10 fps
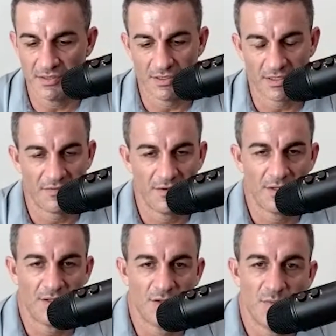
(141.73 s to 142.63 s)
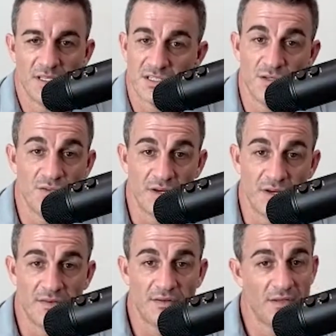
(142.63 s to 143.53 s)
look, if you could do me this huge
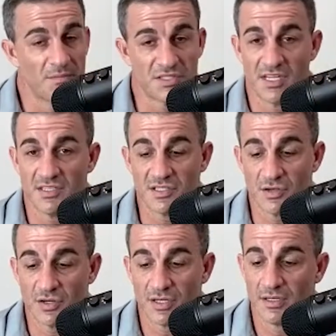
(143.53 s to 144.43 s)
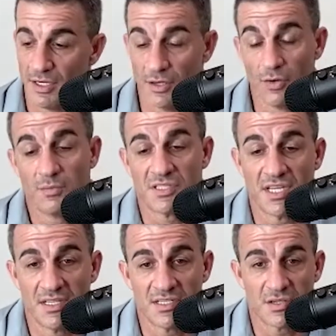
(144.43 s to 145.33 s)
favor, I'm just getting started. I know I'm just
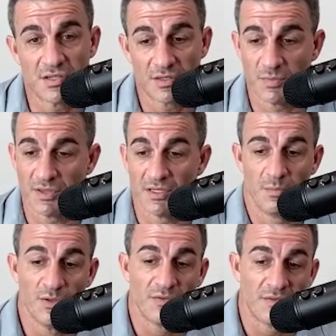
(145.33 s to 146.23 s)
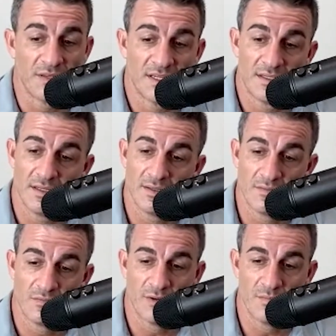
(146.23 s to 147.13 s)
getting started, but the beautiful thing
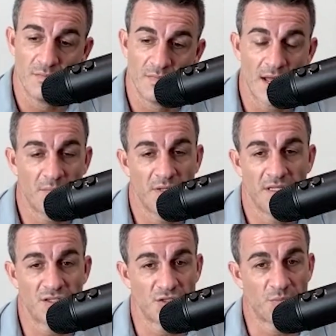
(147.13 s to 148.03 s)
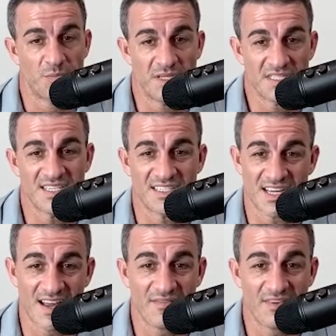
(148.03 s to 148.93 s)
from not being super busy is
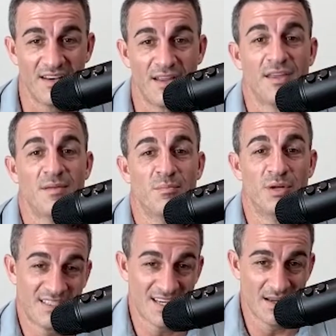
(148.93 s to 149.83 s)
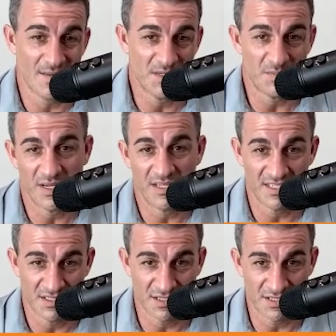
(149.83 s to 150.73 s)
I've got nothing but time to pay
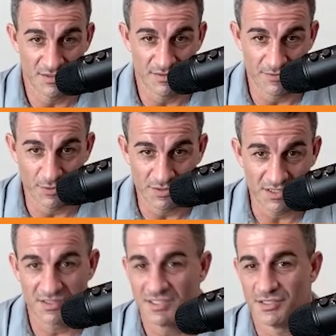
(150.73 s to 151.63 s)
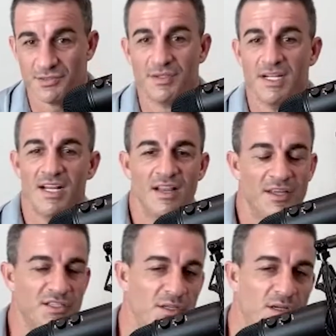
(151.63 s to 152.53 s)
attention to your folks. So
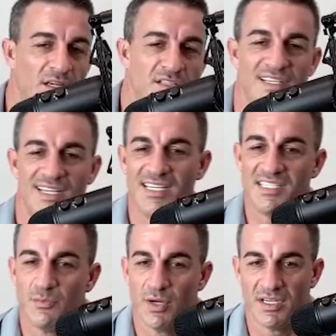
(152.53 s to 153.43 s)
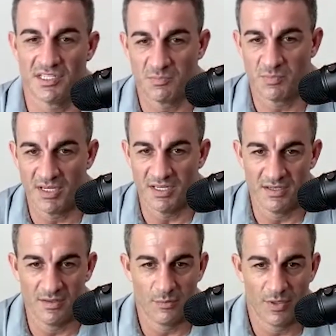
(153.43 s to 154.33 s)
there's an easy way to
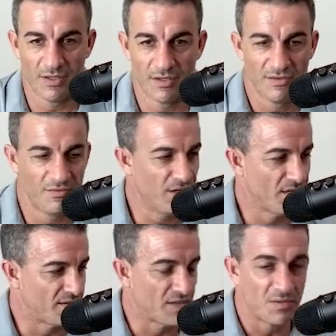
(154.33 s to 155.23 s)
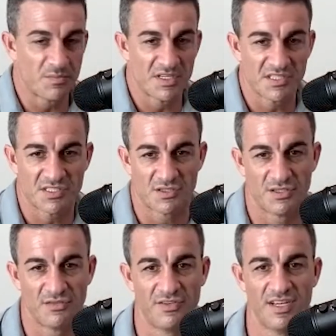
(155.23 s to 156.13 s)
spin, whether you've done a ton of business or
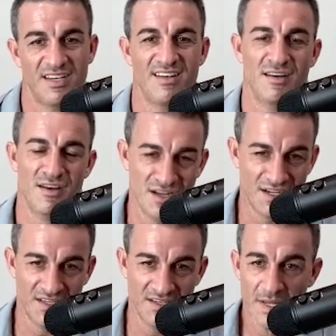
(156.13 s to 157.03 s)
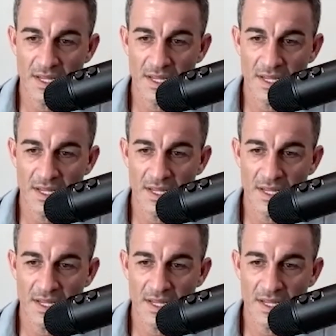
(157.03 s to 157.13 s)
you've done none.